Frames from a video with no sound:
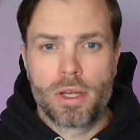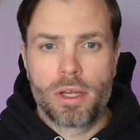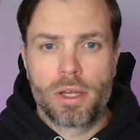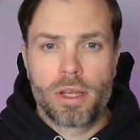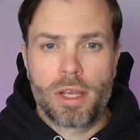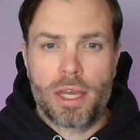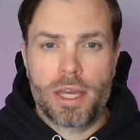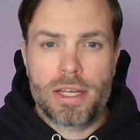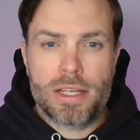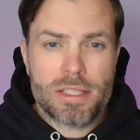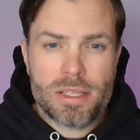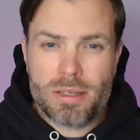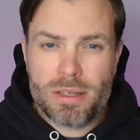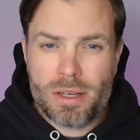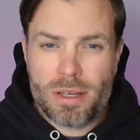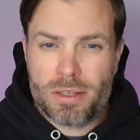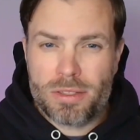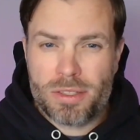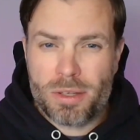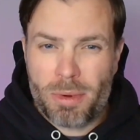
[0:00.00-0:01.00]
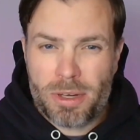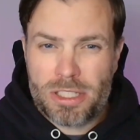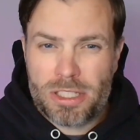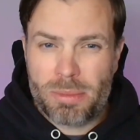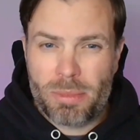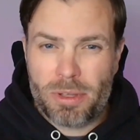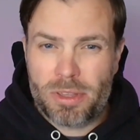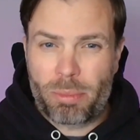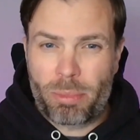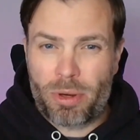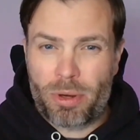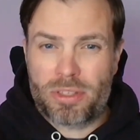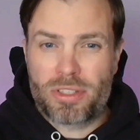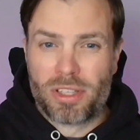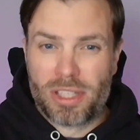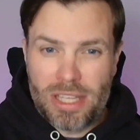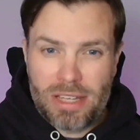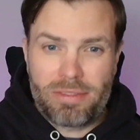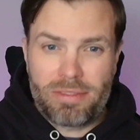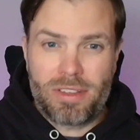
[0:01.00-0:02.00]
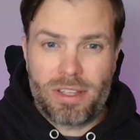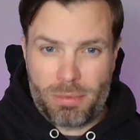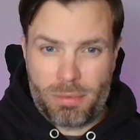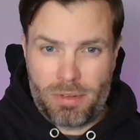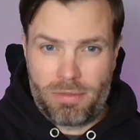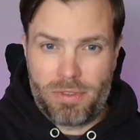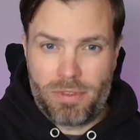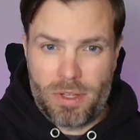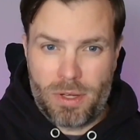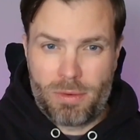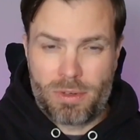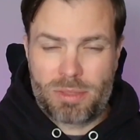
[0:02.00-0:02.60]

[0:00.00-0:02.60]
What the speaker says: It isn't so much about the person leaving the review.